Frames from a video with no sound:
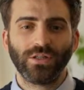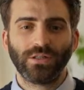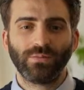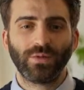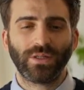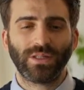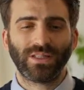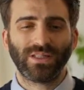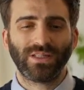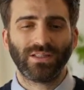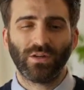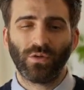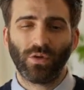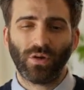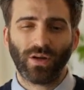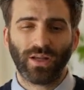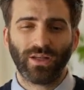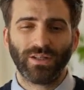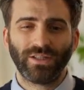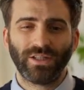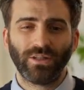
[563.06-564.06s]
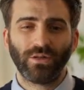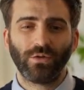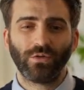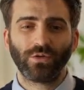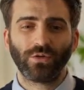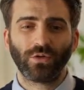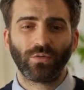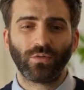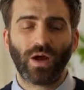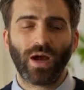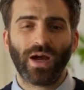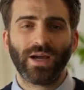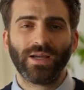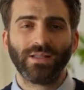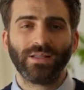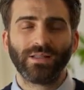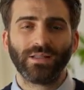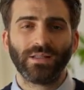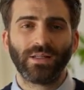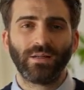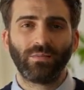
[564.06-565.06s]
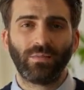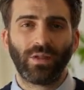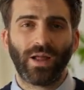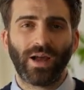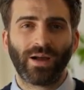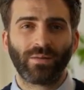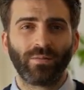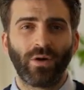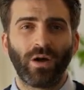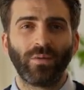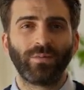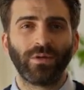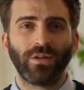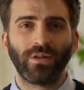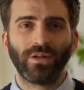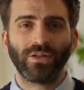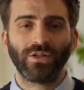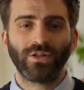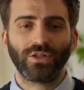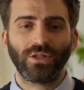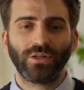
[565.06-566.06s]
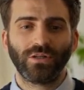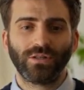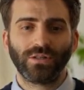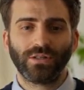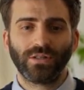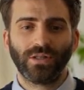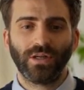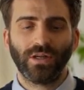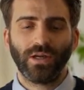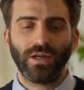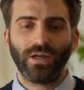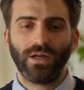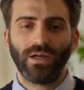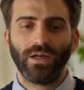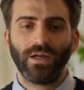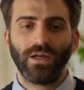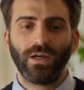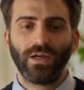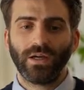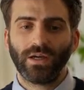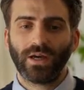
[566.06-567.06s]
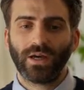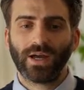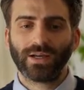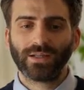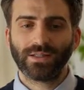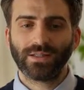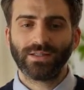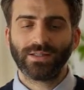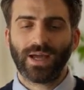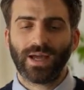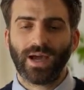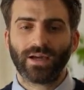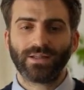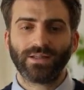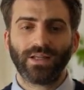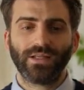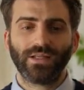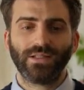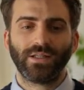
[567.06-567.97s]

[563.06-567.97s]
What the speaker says: but still continue to rise in Black populations. Next is access to